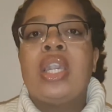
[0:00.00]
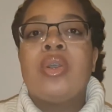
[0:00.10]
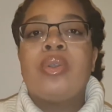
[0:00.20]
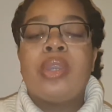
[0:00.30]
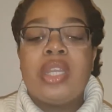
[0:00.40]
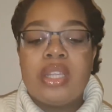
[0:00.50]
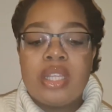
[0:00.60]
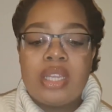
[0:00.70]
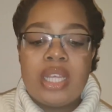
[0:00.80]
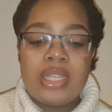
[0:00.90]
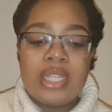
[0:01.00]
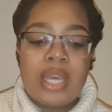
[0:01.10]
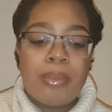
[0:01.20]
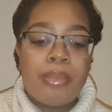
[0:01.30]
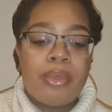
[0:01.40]
or anything like
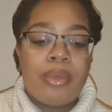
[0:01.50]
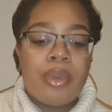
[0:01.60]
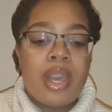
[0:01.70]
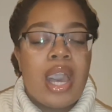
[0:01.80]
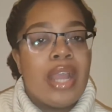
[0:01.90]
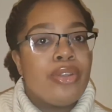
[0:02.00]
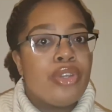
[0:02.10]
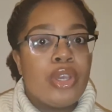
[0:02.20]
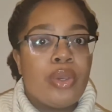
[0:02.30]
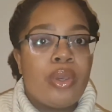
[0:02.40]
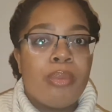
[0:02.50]
that, but I know